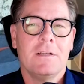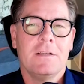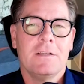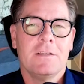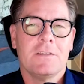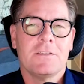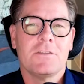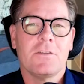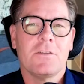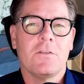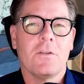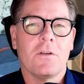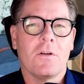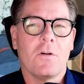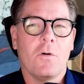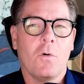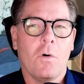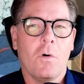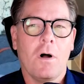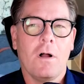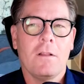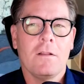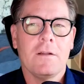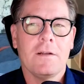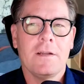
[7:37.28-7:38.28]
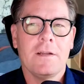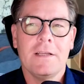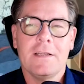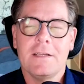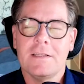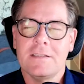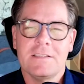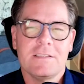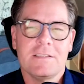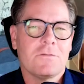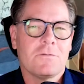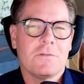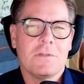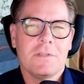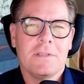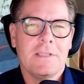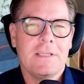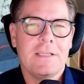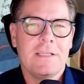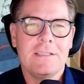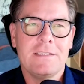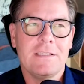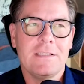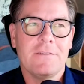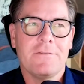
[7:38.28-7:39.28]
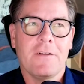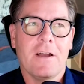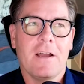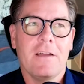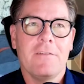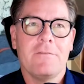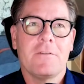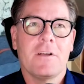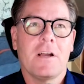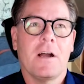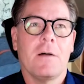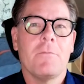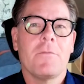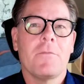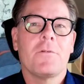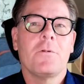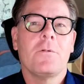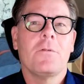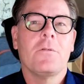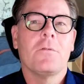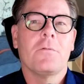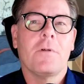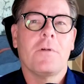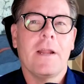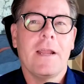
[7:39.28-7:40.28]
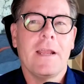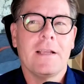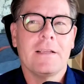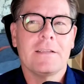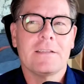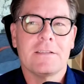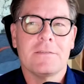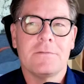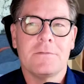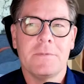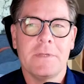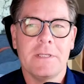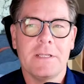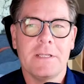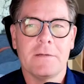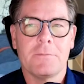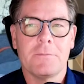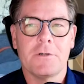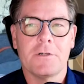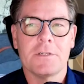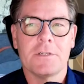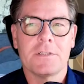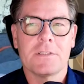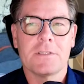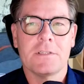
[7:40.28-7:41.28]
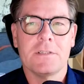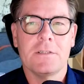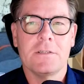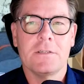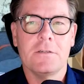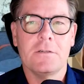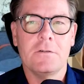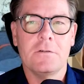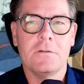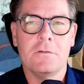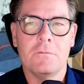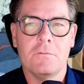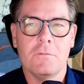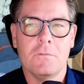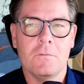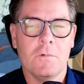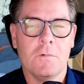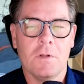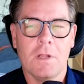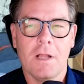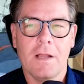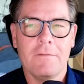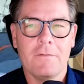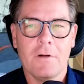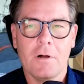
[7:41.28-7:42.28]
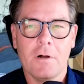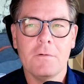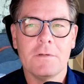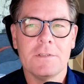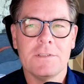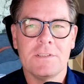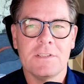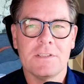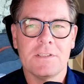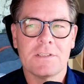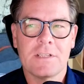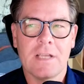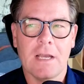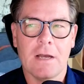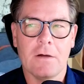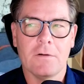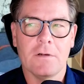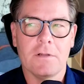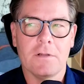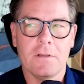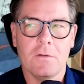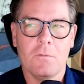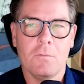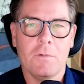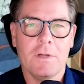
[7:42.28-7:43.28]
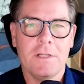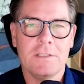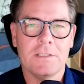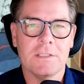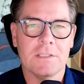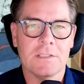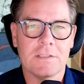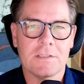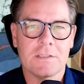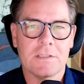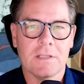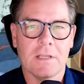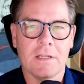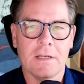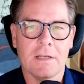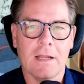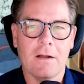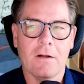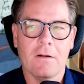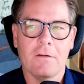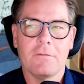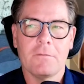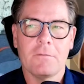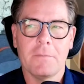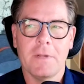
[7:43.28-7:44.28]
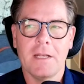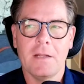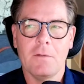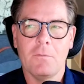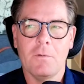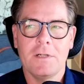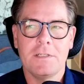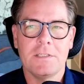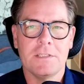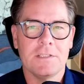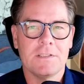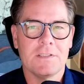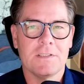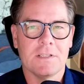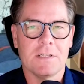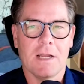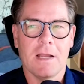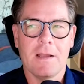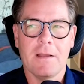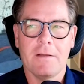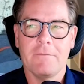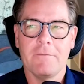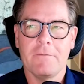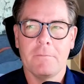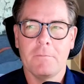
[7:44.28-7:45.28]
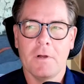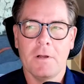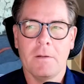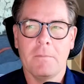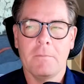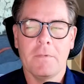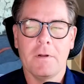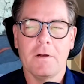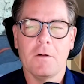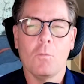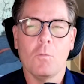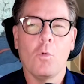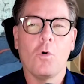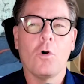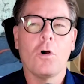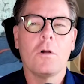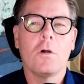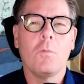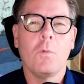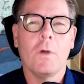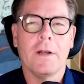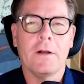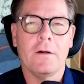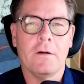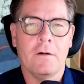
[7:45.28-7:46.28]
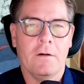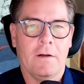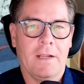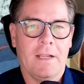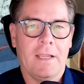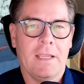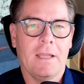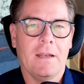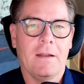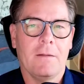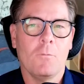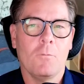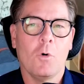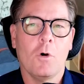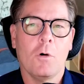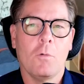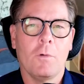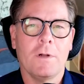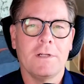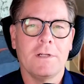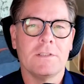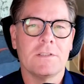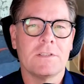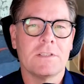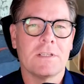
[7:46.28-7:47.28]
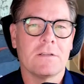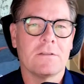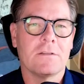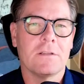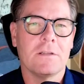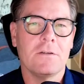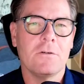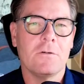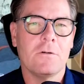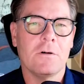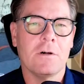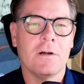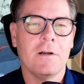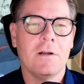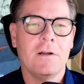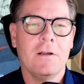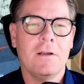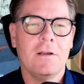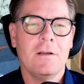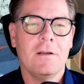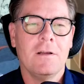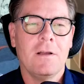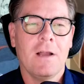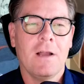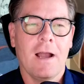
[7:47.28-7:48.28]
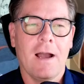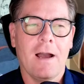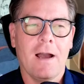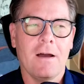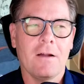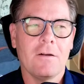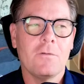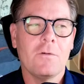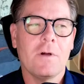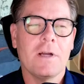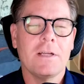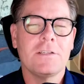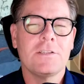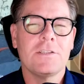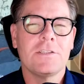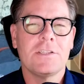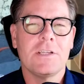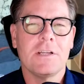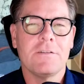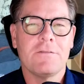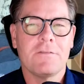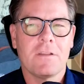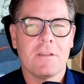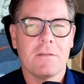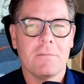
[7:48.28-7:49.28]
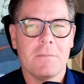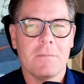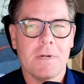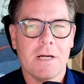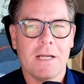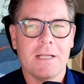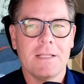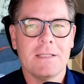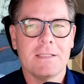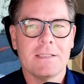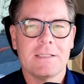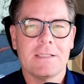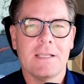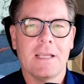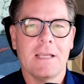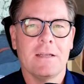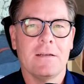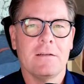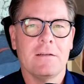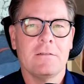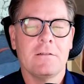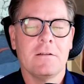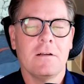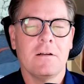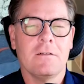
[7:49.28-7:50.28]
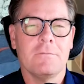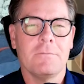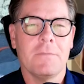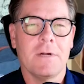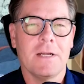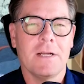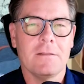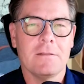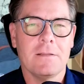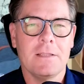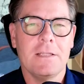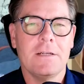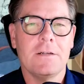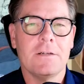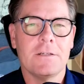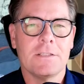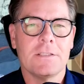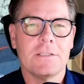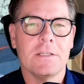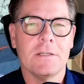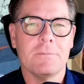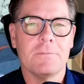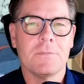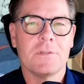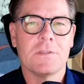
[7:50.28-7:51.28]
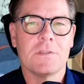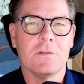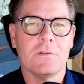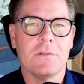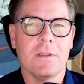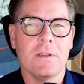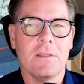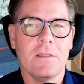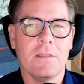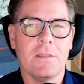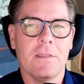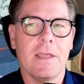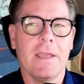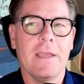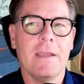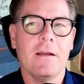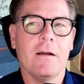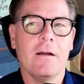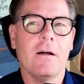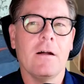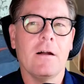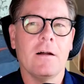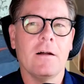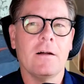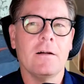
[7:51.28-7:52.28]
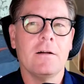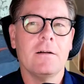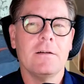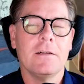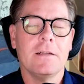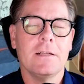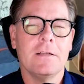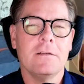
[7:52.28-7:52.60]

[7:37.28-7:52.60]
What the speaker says: so that quality, because it's really easy if I've come through the ranks of being a person who, well, I've always just counted the widgets and however many widgets, and I'm an award winner at getting more widgets out the door. How do I shift the mindset of my leadership so that they are